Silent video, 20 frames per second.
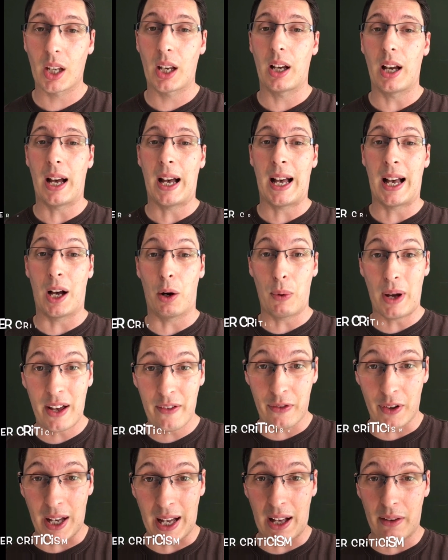
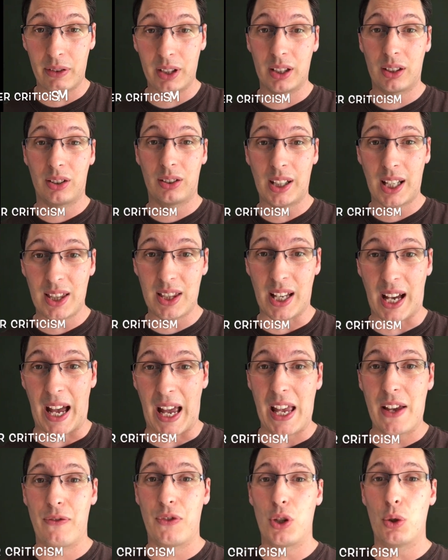However, having said
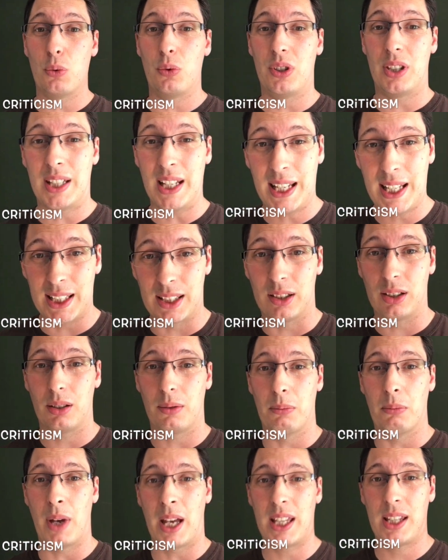that, if you did
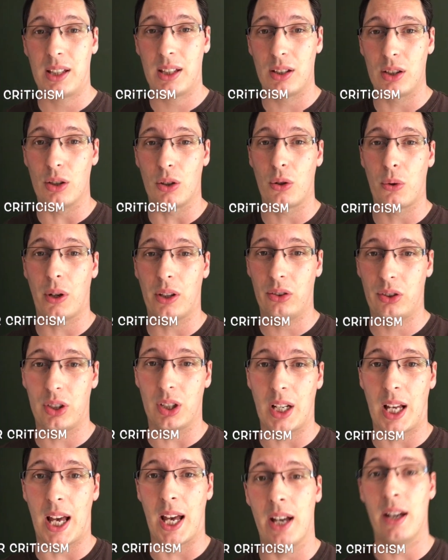make your
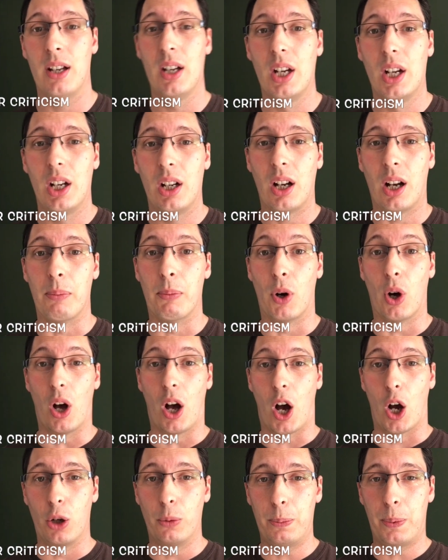questionnaire a more
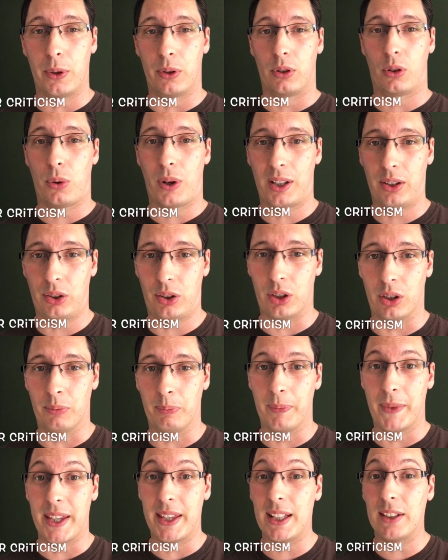open
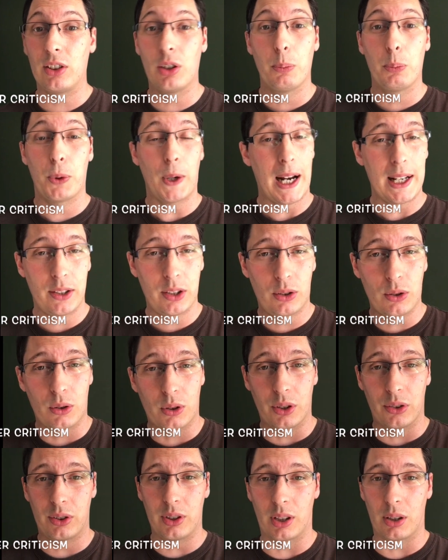question, then there's some practical
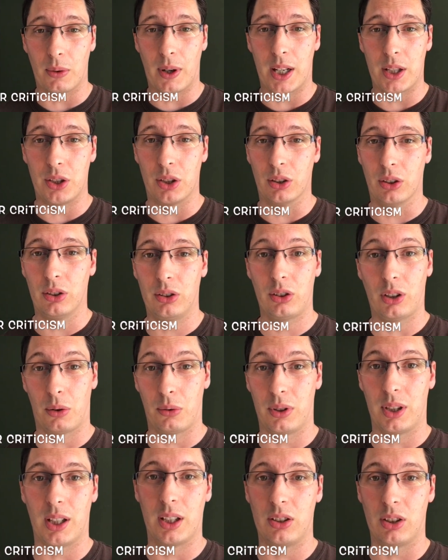considerations. So
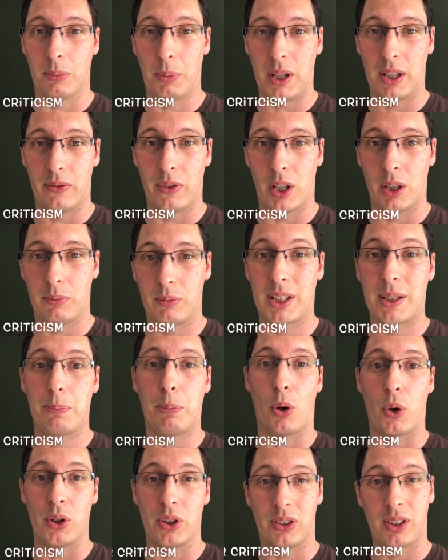it's a bit of a
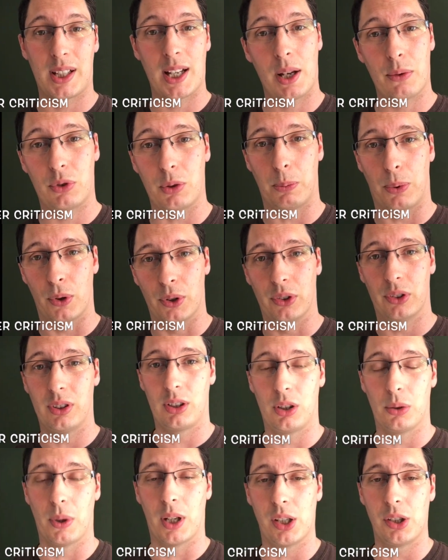point-counterpoint
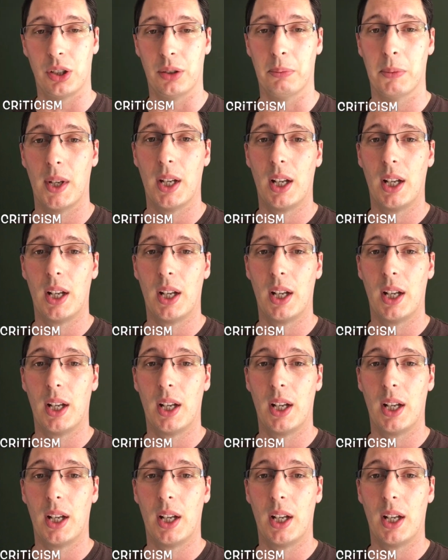situation.